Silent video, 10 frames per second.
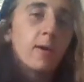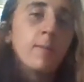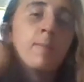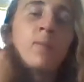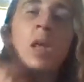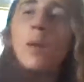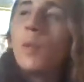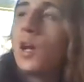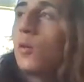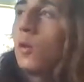um,
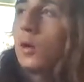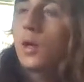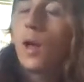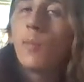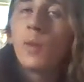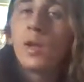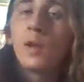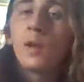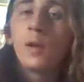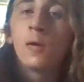my origami,
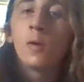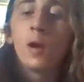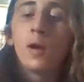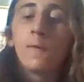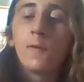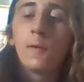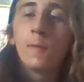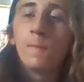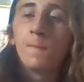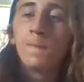you know, I've,
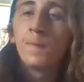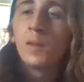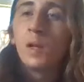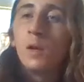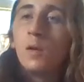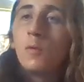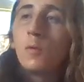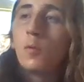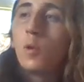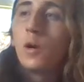um,
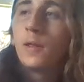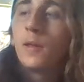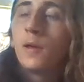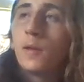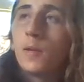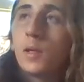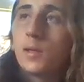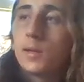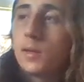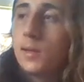well, one, there,
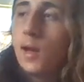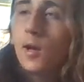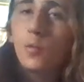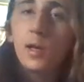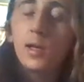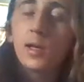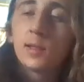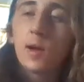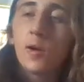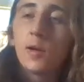it's not really
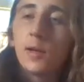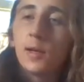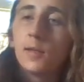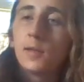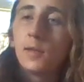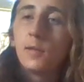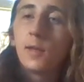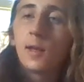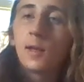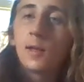as hard as you
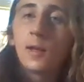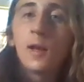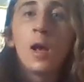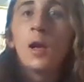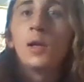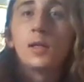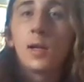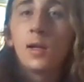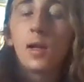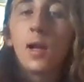think, like,
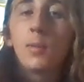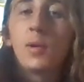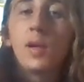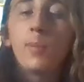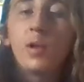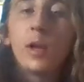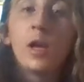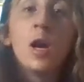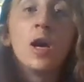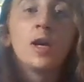tell a lot of people,
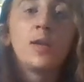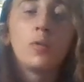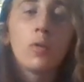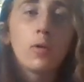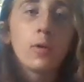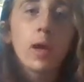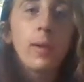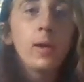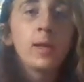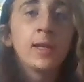like, I do
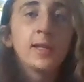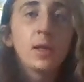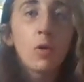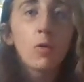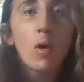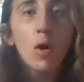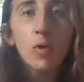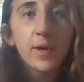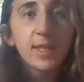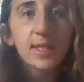origami, and they go,
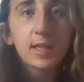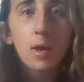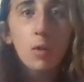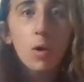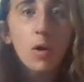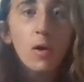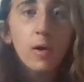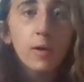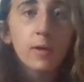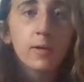oh, that's so
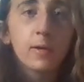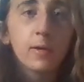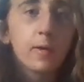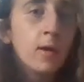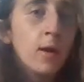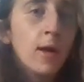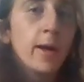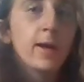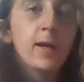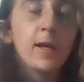hard, or
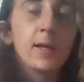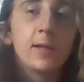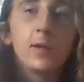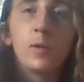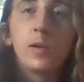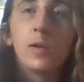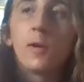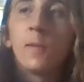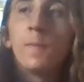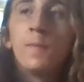can't do it,
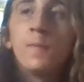or,